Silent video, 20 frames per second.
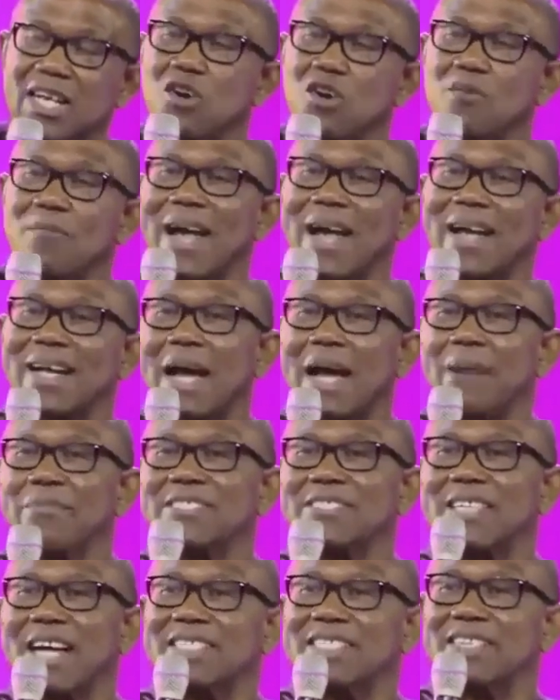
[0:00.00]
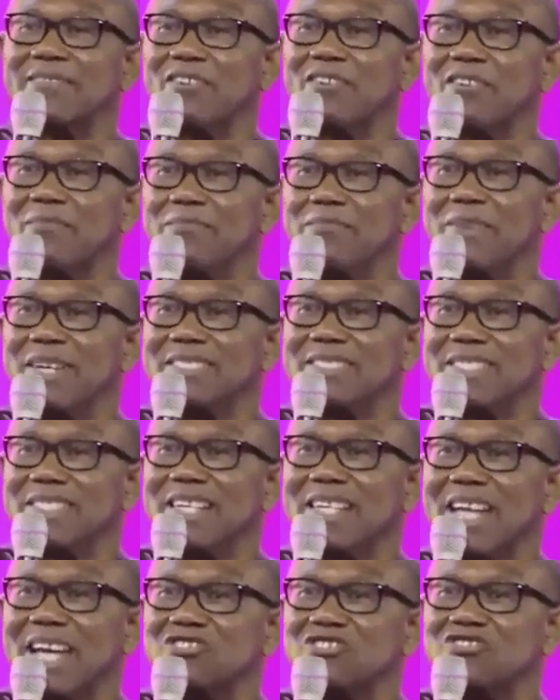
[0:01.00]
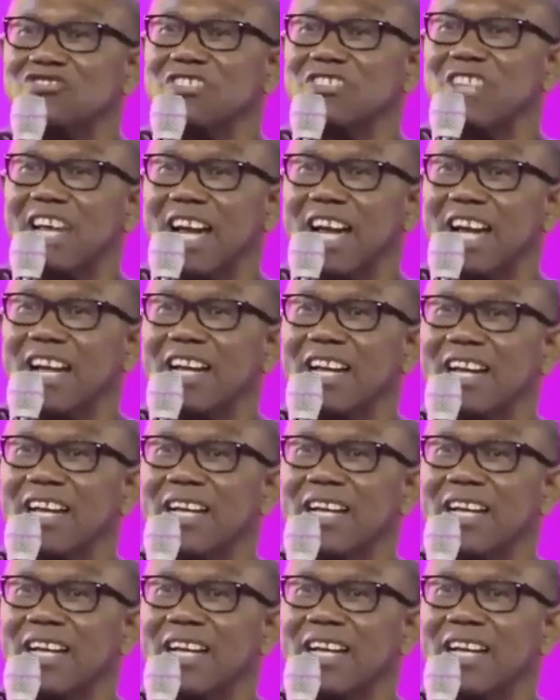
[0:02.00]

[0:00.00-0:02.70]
The human capital development in Nigeria